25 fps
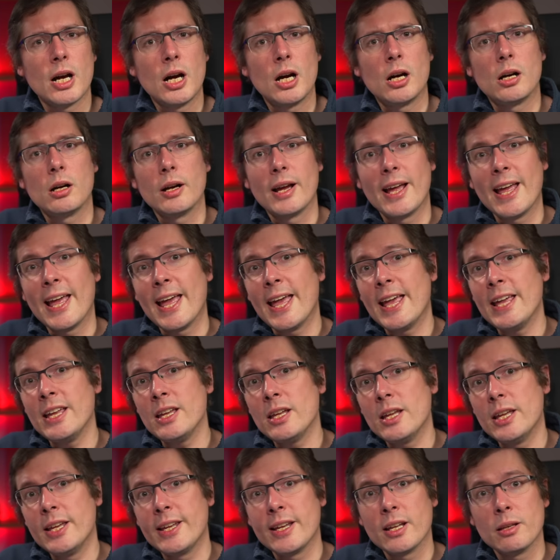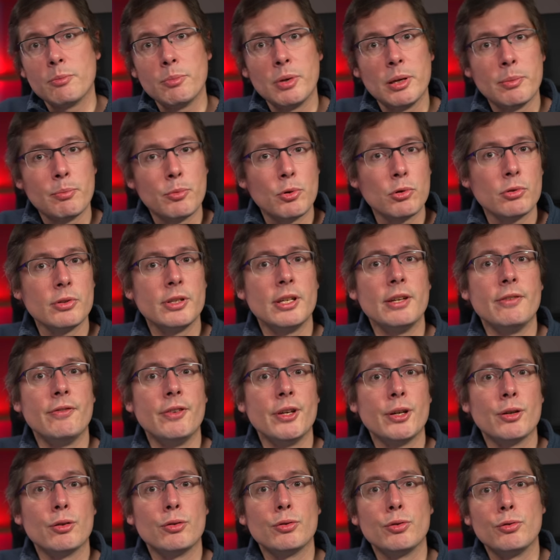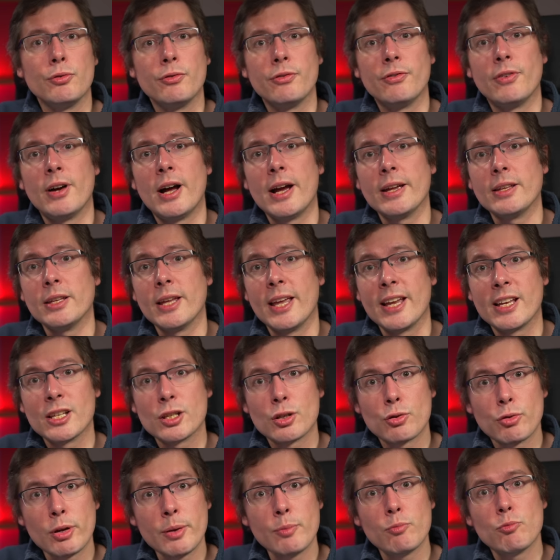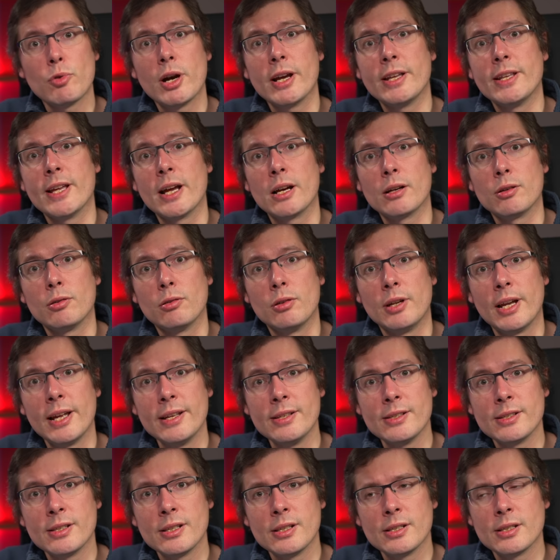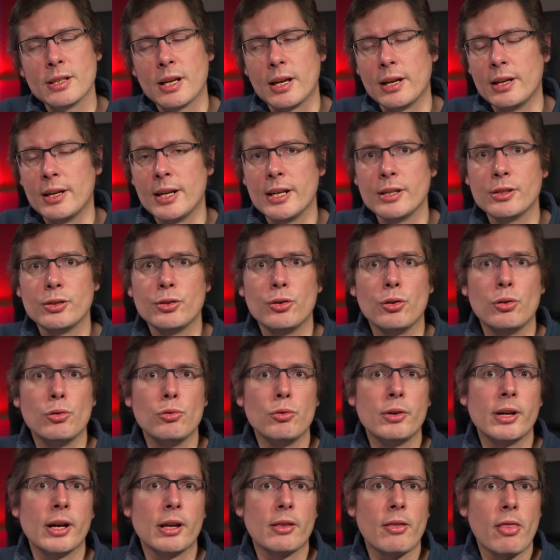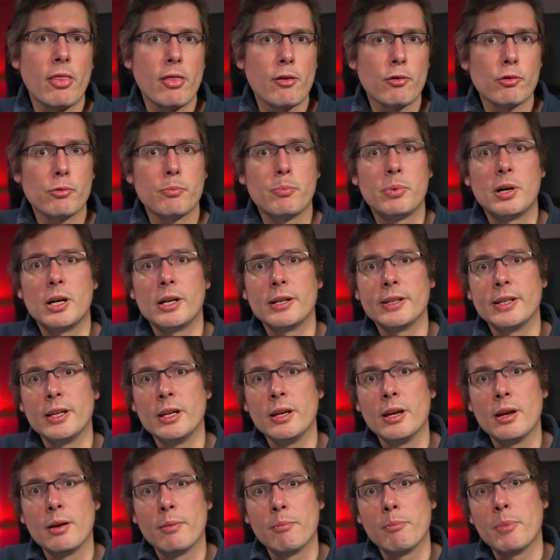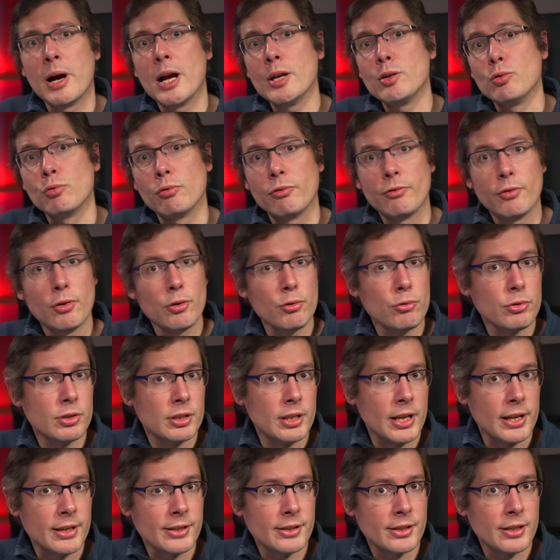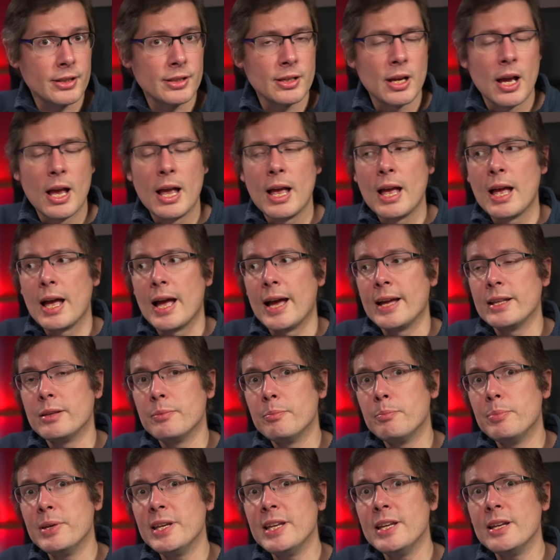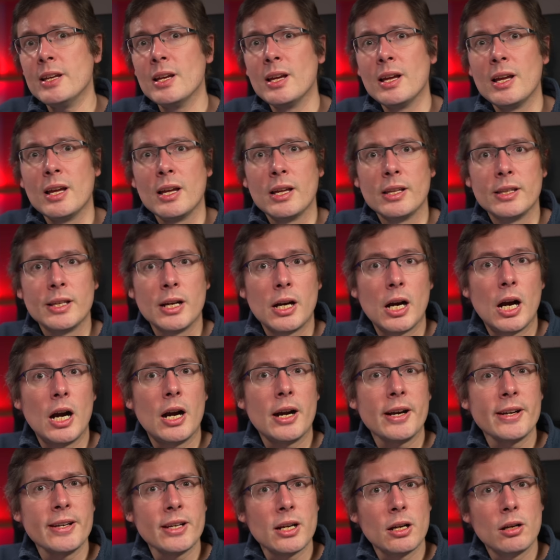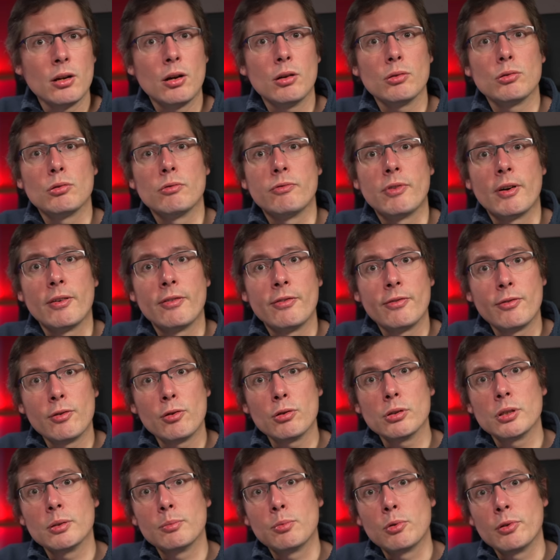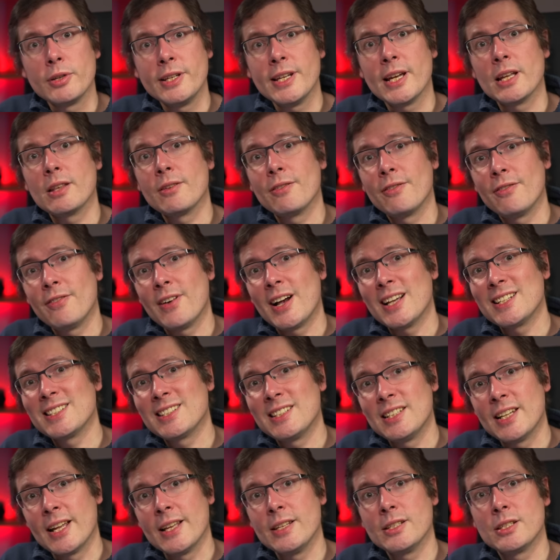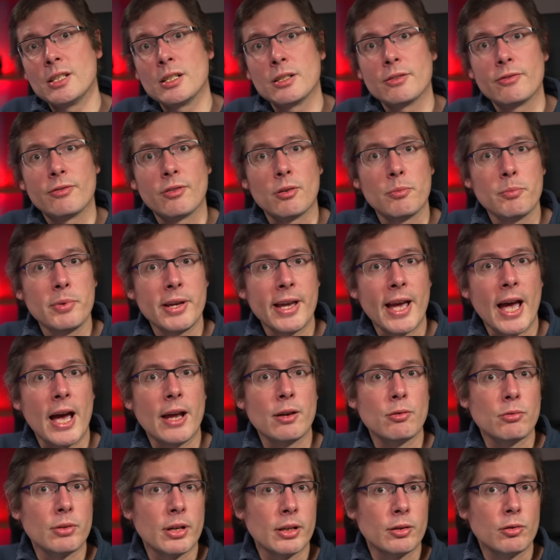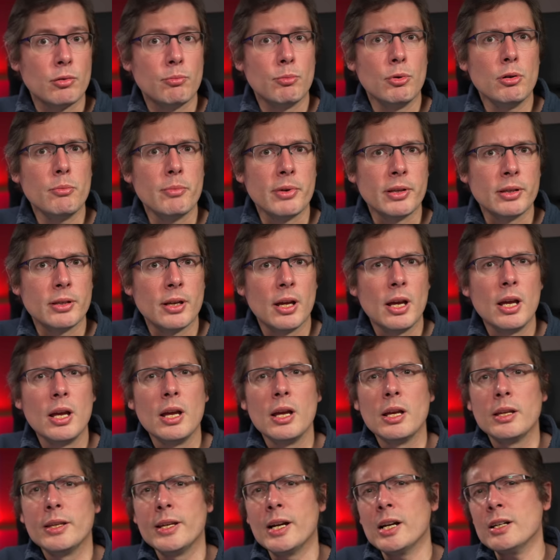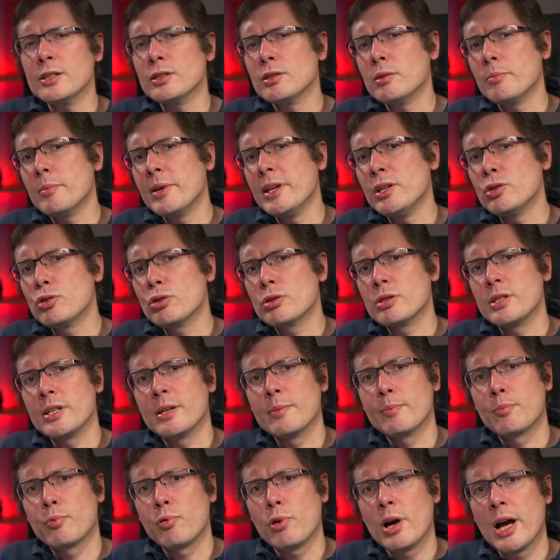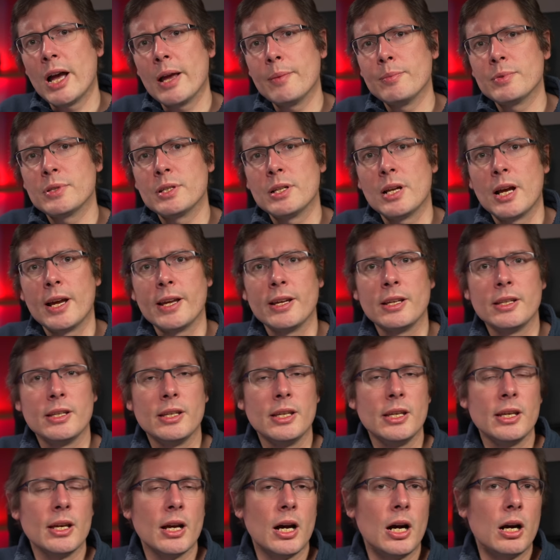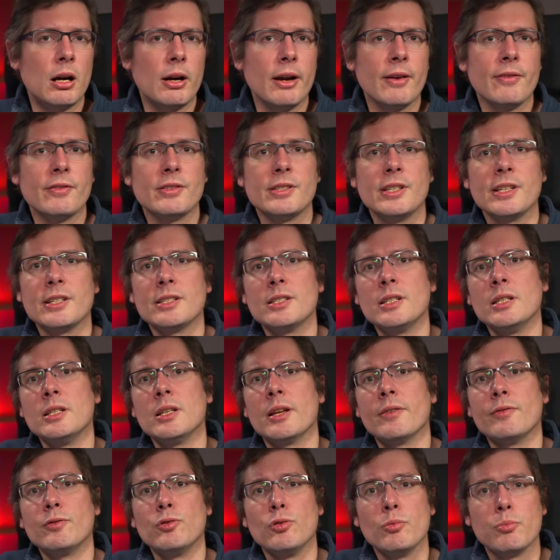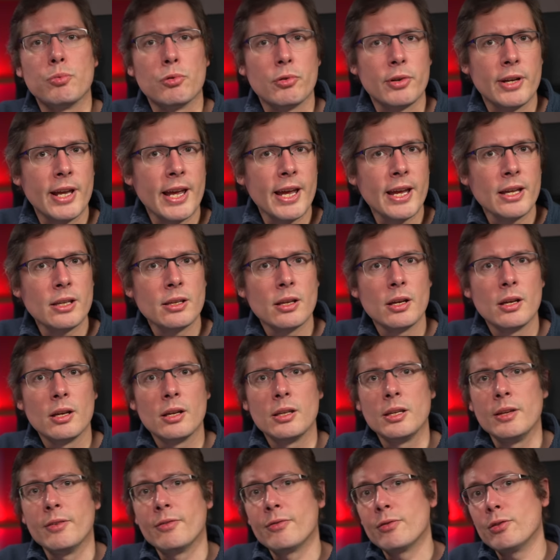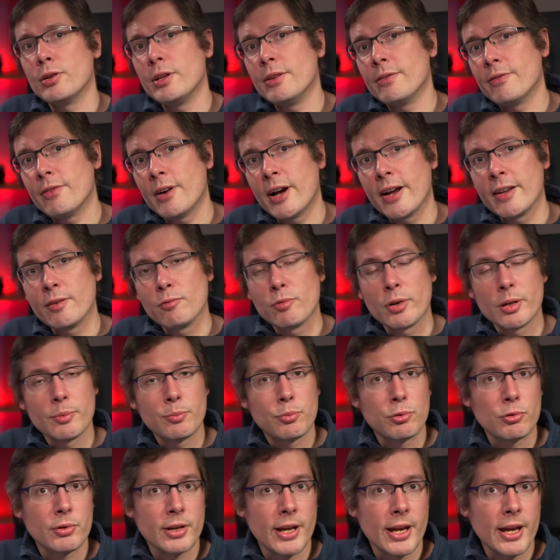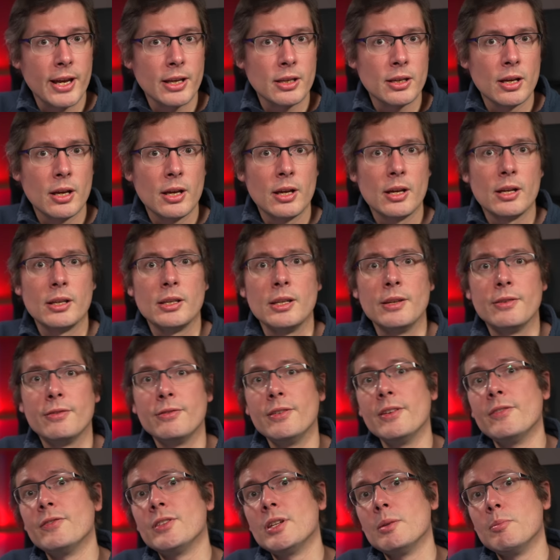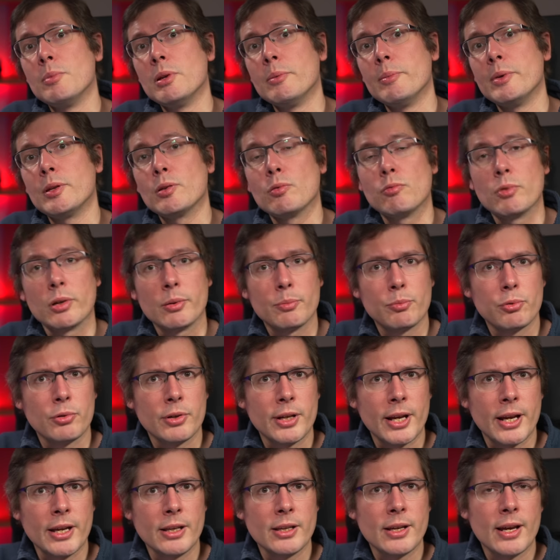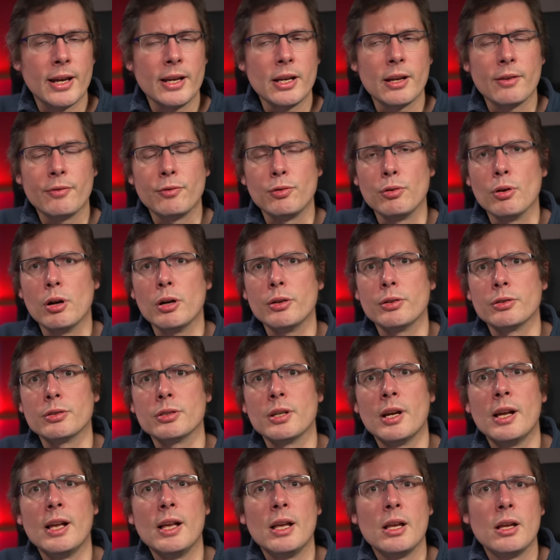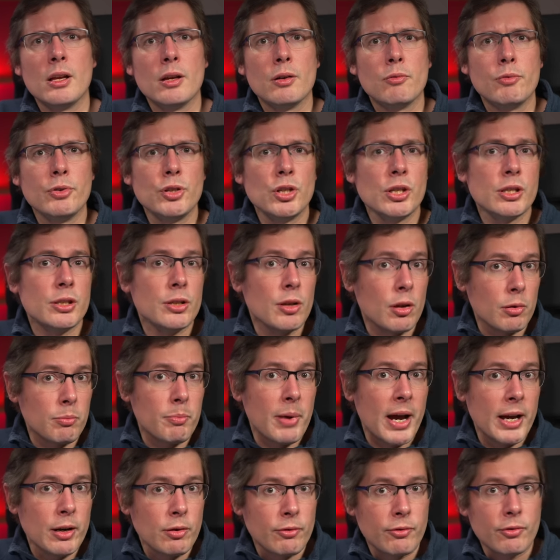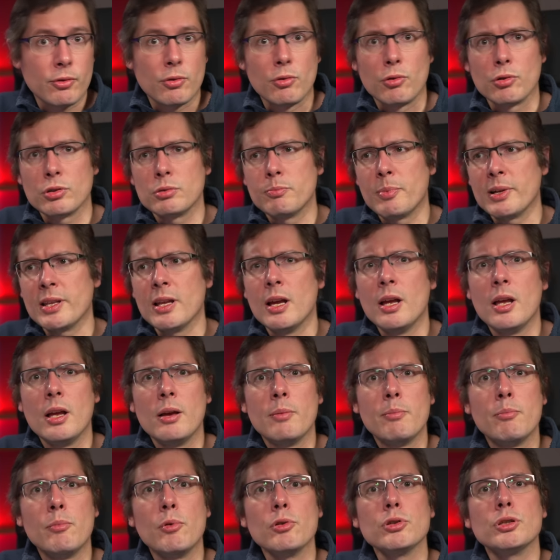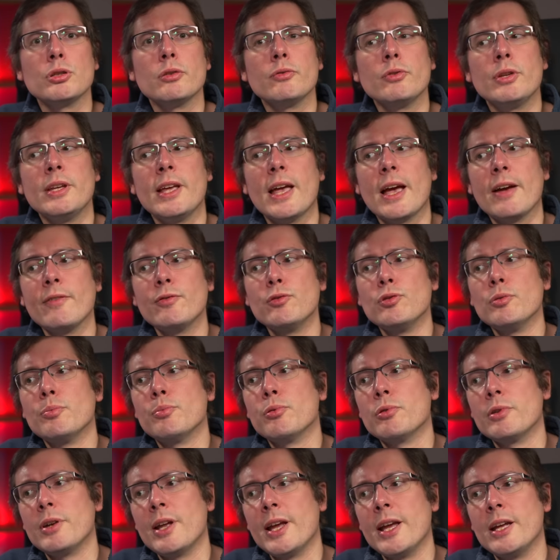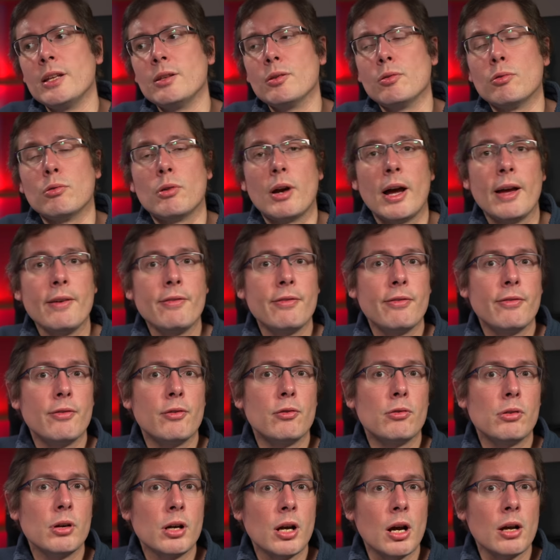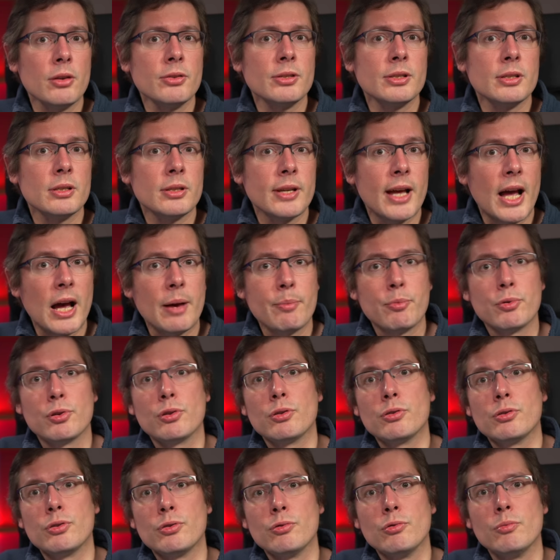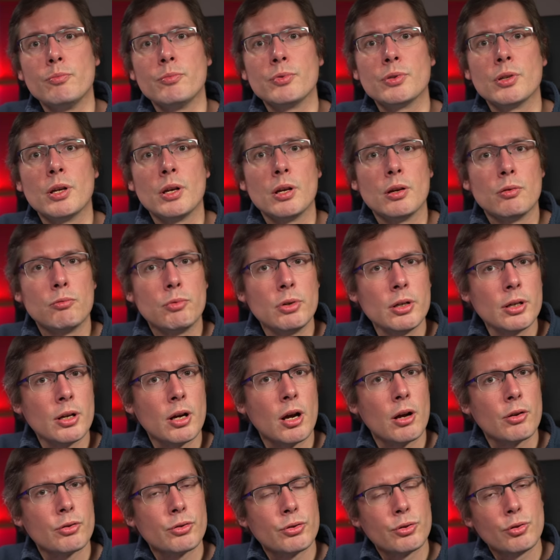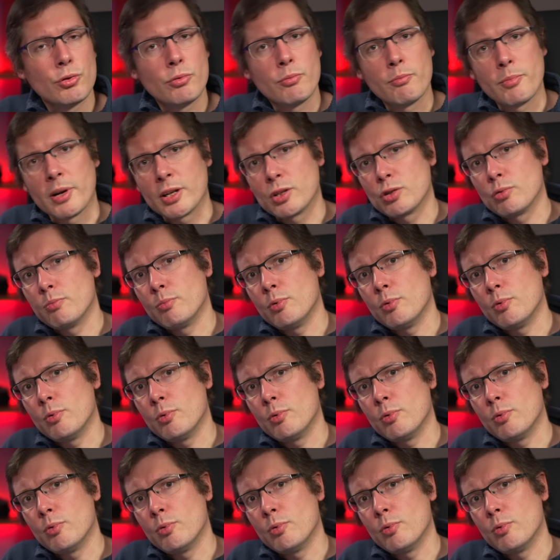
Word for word: are A, it can be more difficult to find extreme wide-angle lenses unless you look at third-party manual focus lenses, and B, there aren't a lot of affordable yet fast lenses from Canon at the moment. There are some interesting primes like the RF16 f2.8, the 35 1.8, the 50mm 1.8, and a few others, which is not bad of course, but most of the f2.8 or f4 constant aperture zooms will cost you much